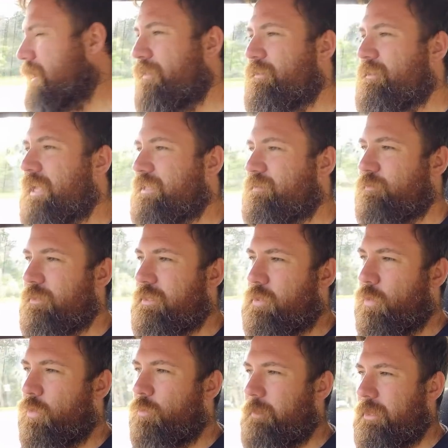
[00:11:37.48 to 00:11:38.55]
I think that's really
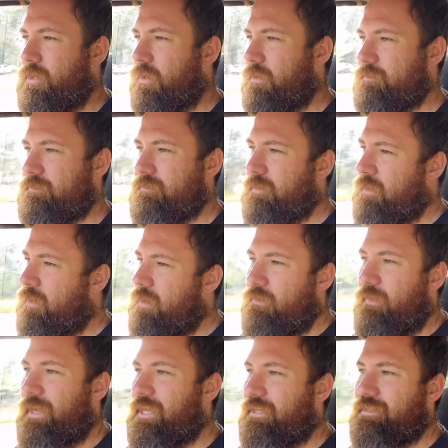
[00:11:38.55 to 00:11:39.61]
cool because,
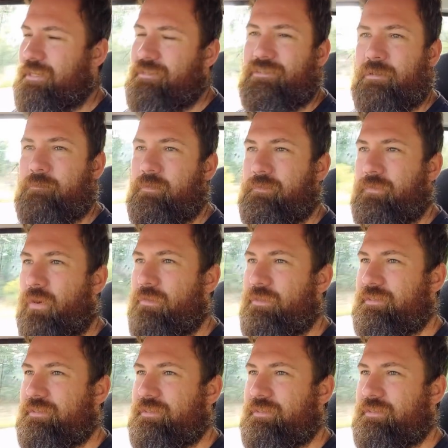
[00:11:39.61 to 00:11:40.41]
like I touched on before,